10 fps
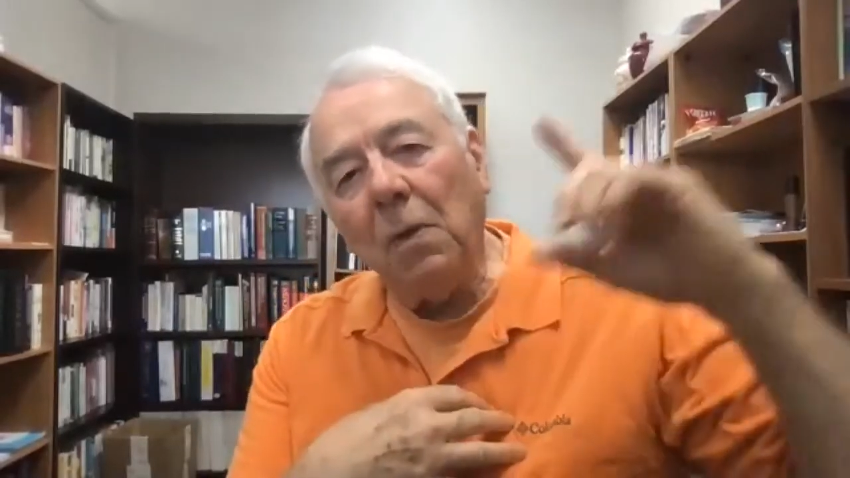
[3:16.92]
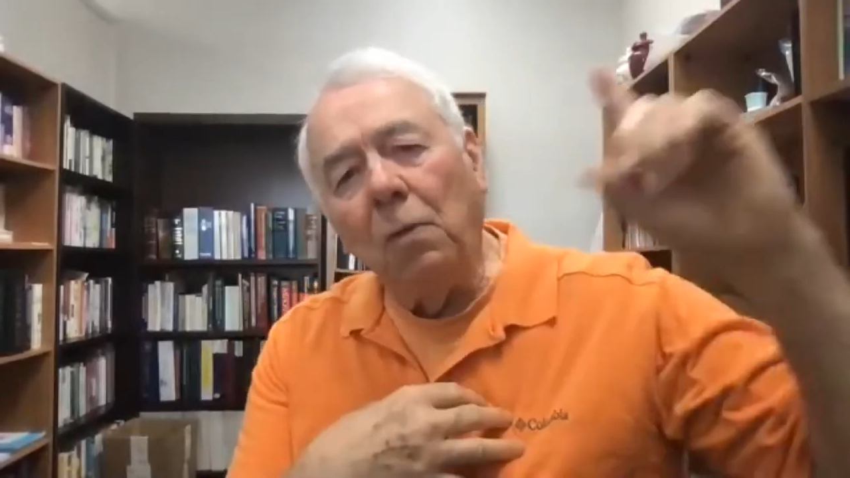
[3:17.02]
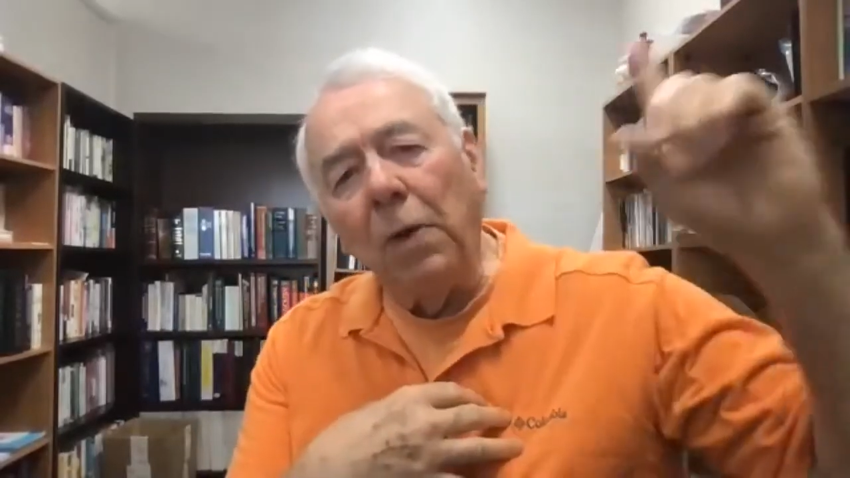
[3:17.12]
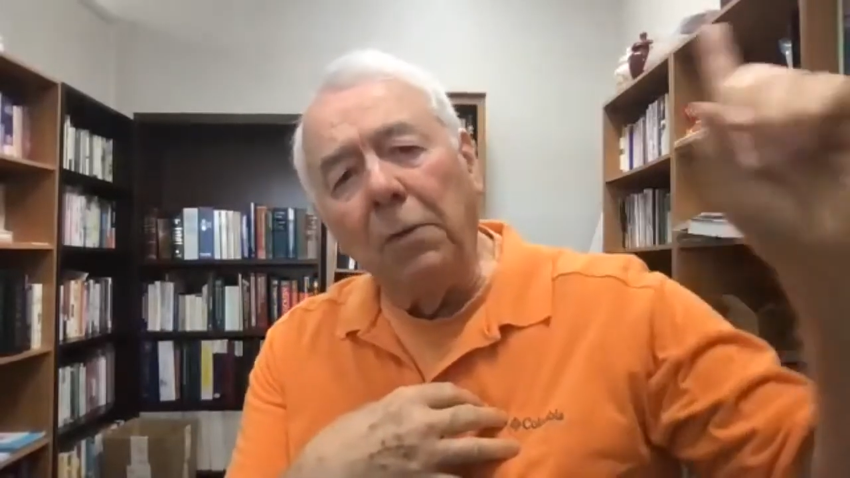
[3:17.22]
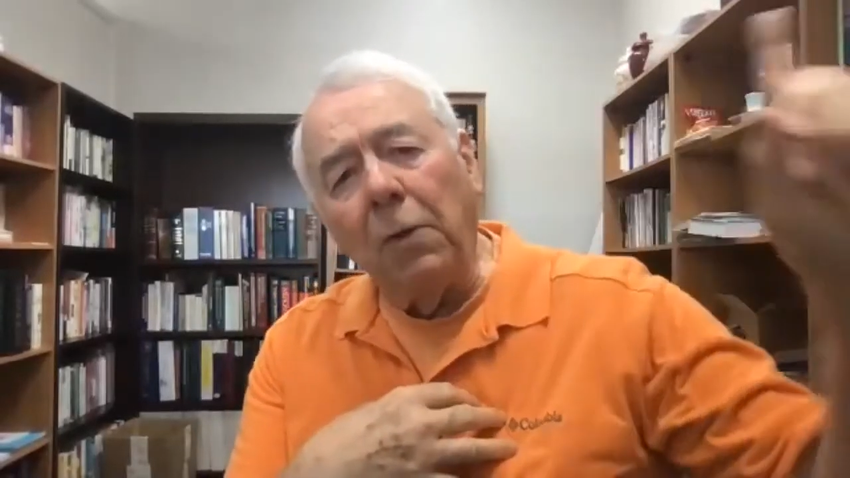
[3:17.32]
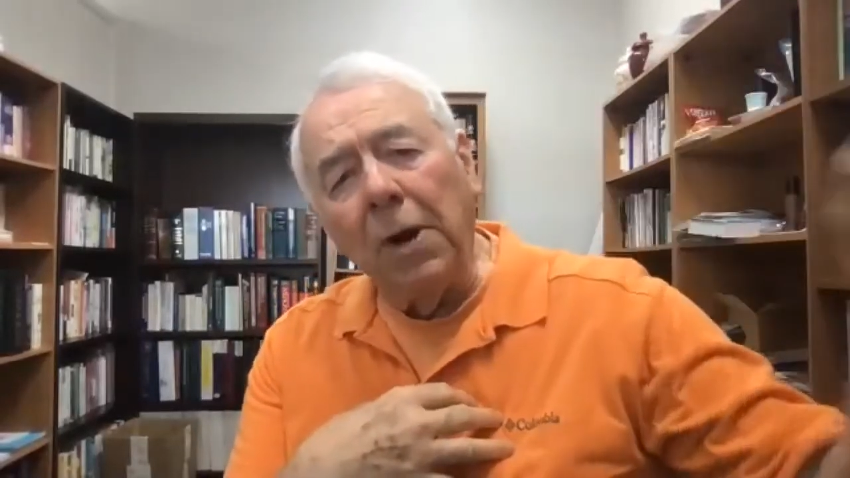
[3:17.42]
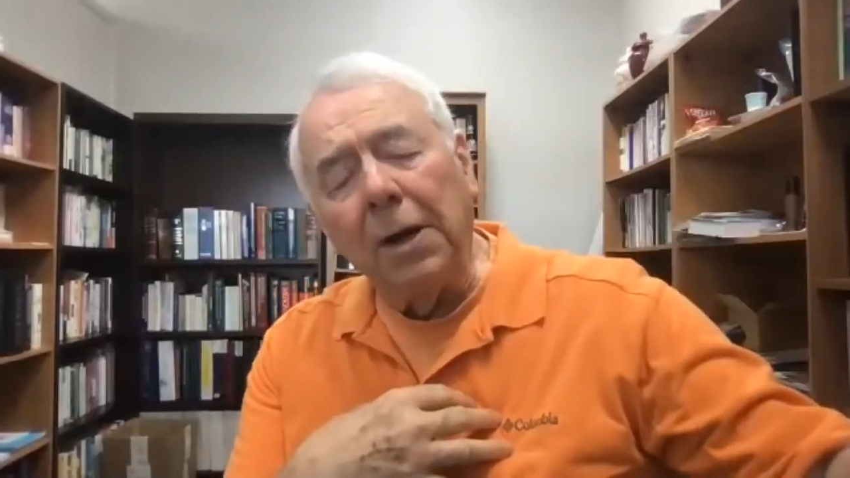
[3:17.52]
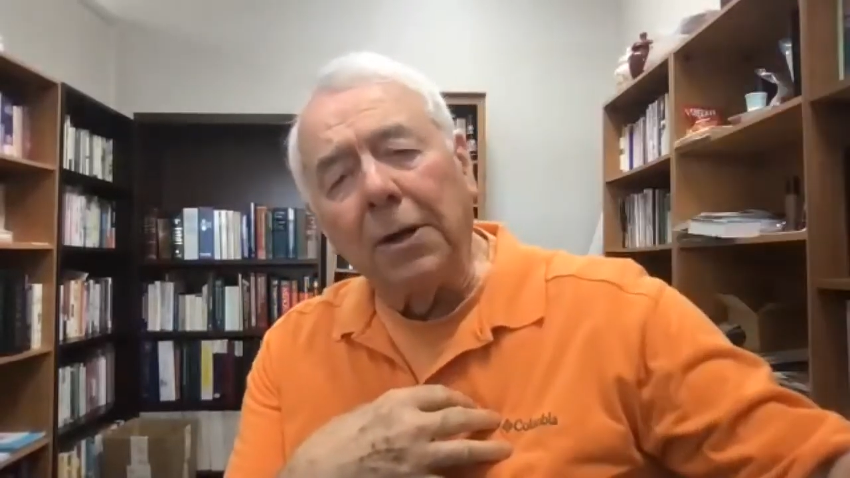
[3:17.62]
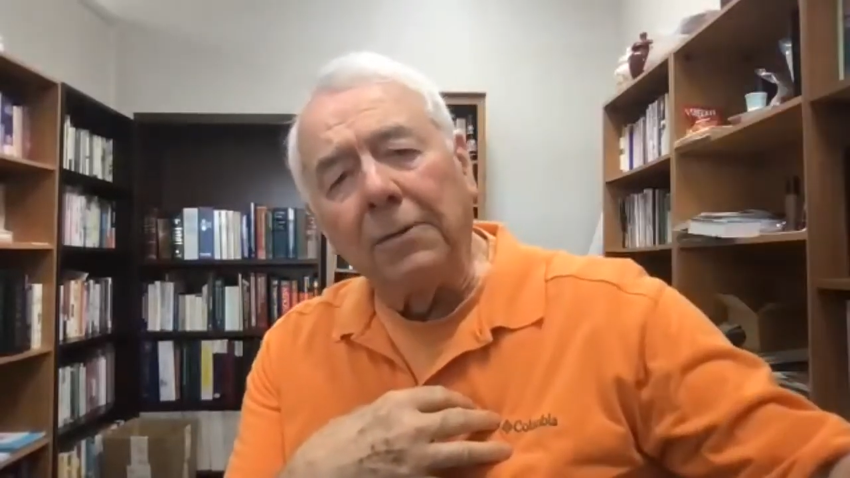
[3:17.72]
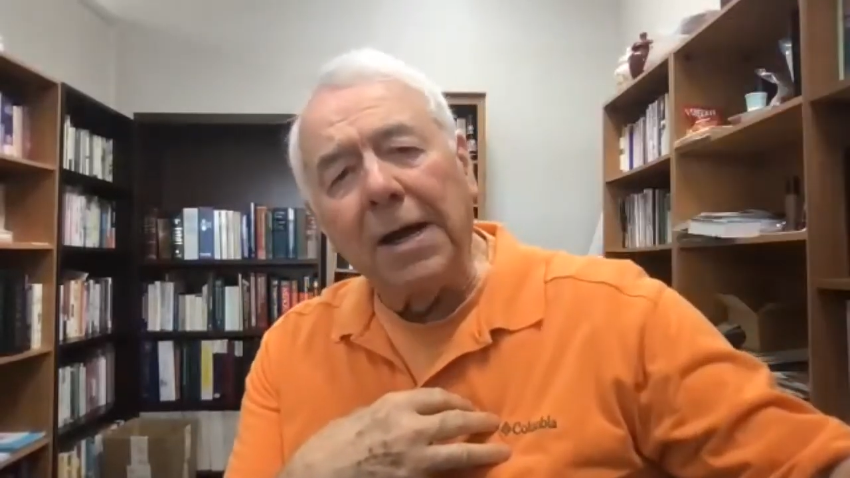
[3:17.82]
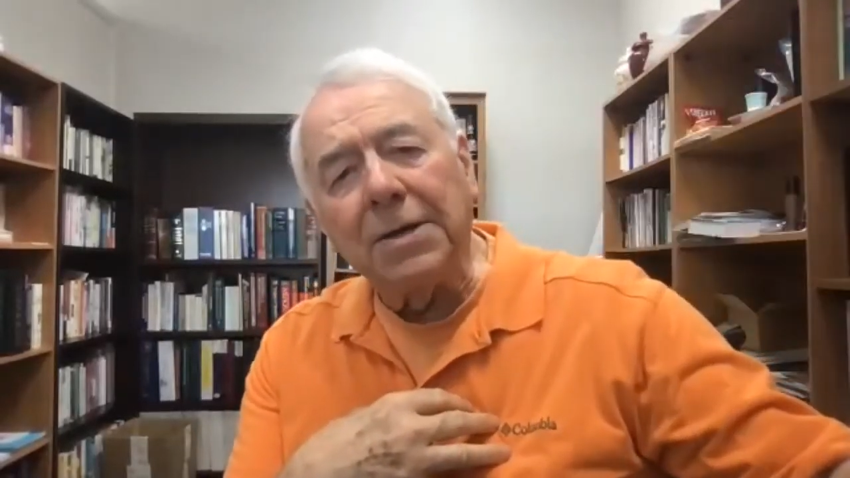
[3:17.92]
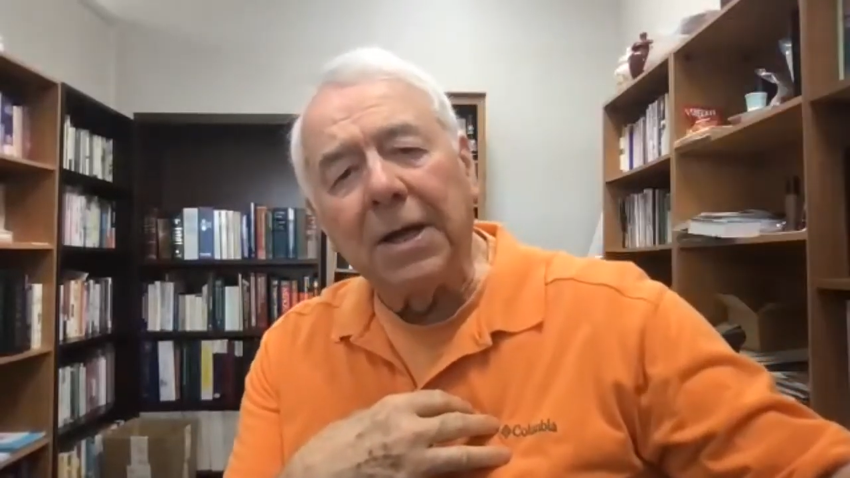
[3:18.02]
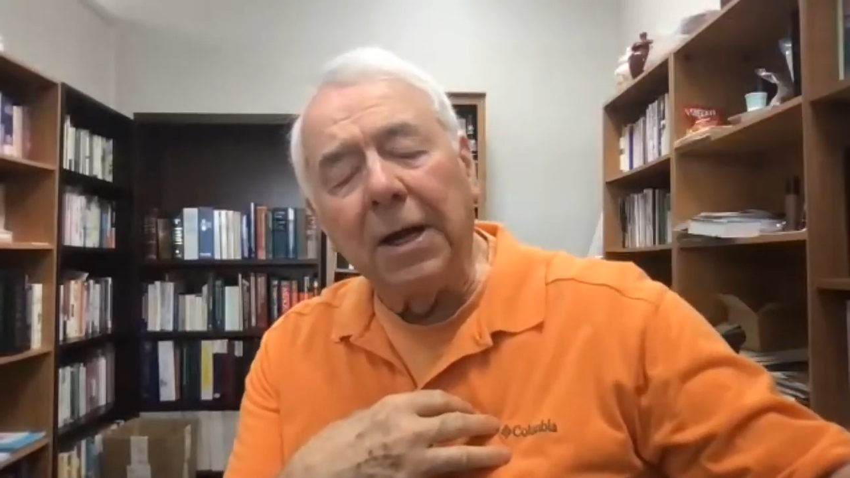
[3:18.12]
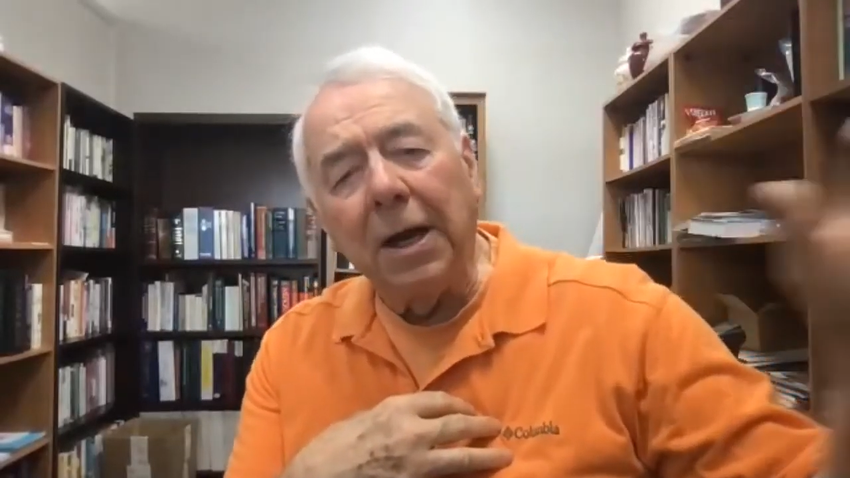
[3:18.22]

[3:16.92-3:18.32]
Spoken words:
we were interested